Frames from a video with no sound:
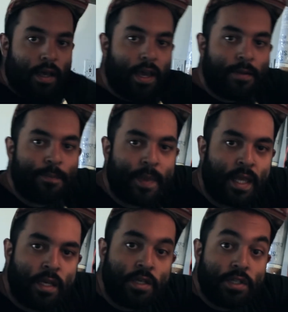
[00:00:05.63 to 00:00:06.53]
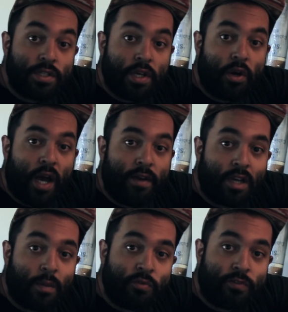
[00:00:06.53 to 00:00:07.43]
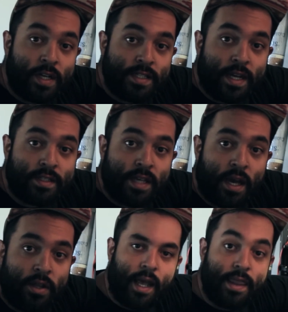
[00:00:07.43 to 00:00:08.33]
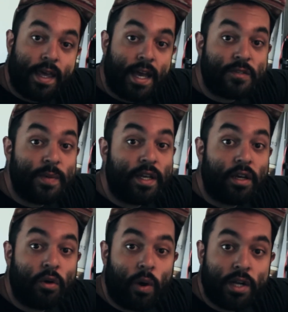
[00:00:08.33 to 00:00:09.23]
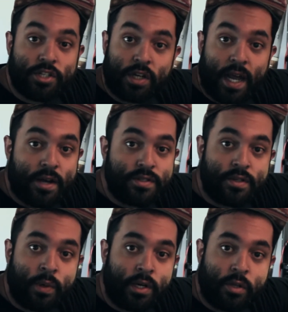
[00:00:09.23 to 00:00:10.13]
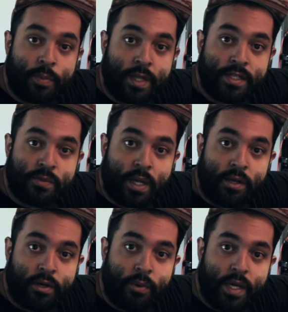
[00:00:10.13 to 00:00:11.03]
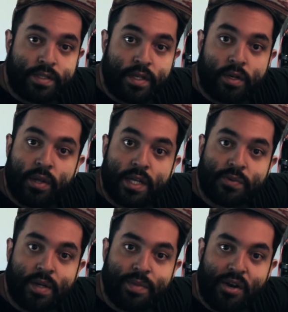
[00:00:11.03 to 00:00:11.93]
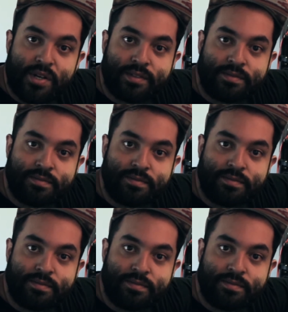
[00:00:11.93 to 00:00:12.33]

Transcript: Hey, so I have a couple friends out of town and they asked me to go watch their house and water their plants while they're away, so that's where I'm going.